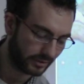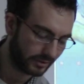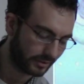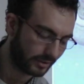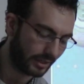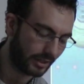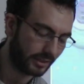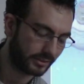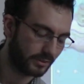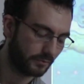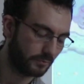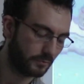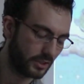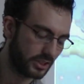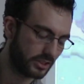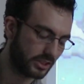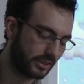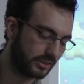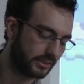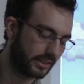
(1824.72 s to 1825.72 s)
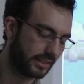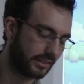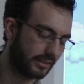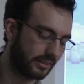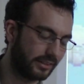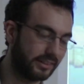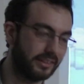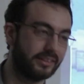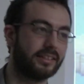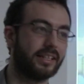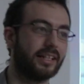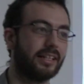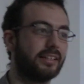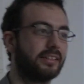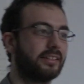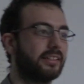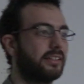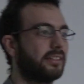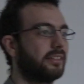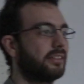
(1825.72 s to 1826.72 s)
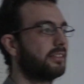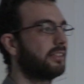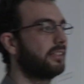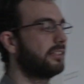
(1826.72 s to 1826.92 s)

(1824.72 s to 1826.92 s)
with artificial general intelligence,